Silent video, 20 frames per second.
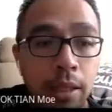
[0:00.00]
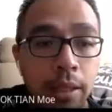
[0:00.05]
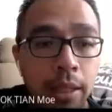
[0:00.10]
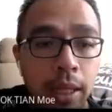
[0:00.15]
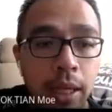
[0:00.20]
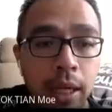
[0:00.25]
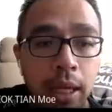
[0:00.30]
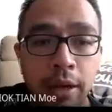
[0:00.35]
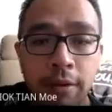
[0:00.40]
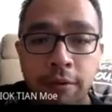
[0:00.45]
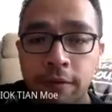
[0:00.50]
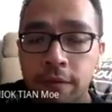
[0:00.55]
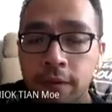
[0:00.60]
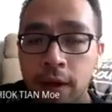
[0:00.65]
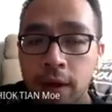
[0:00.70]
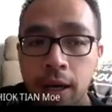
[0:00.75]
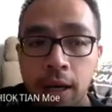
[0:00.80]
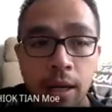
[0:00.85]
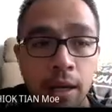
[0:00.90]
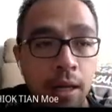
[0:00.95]
Can I have
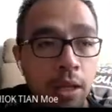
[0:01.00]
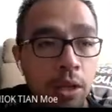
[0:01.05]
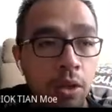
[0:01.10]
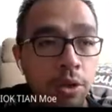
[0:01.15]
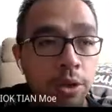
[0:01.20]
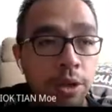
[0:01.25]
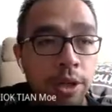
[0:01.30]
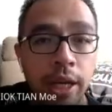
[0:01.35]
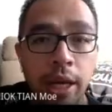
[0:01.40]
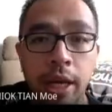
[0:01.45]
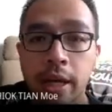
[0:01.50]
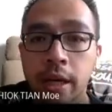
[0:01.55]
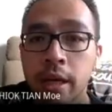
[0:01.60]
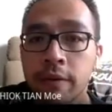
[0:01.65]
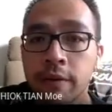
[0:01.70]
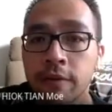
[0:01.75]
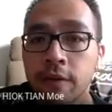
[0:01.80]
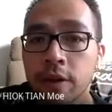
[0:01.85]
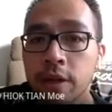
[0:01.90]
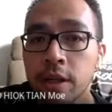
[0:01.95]
Nordiana
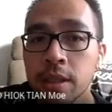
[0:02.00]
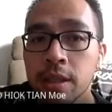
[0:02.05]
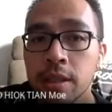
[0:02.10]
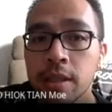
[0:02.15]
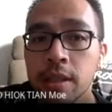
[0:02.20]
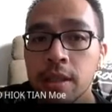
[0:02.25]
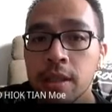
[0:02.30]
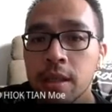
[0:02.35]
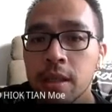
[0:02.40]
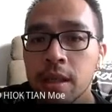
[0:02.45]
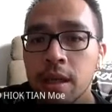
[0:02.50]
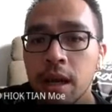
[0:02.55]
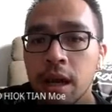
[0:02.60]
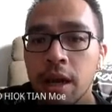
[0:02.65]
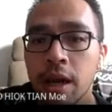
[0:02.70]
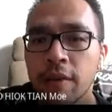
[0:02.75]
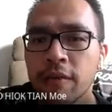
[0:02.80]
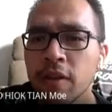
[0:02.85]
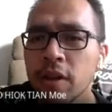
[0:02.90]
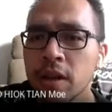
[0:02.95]
for this? I
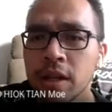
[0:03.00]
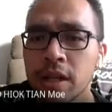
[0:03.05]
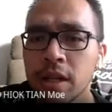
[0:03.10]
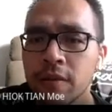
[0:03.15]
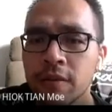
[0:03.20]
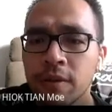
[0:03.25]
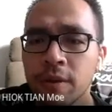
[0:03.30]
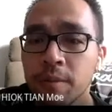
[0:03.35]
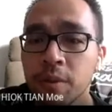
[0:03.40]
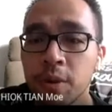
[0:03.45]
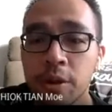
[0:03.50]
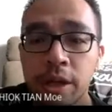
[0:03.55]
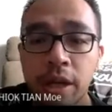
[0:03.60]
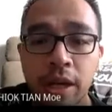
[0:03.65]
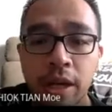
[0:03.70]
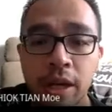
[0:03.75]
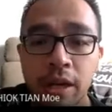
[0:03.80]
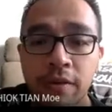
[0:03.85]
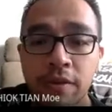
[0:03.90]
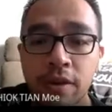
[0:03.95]
have not heard from
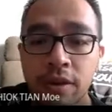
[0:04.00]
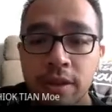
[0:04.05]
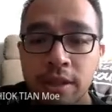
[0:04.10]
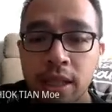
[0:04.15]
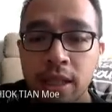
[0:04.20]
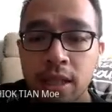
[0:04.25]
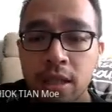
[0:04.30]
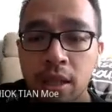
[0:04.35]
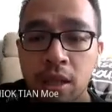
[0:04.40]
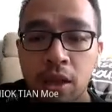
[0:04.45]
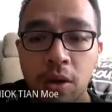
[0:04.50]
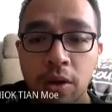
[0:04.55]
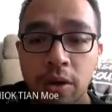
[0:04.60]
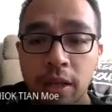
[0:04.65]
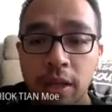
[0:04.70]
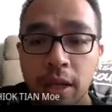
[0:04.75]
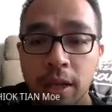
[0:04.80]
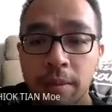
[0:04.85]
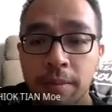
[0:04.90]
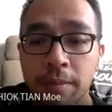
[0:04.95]
Nordiana for such a long time.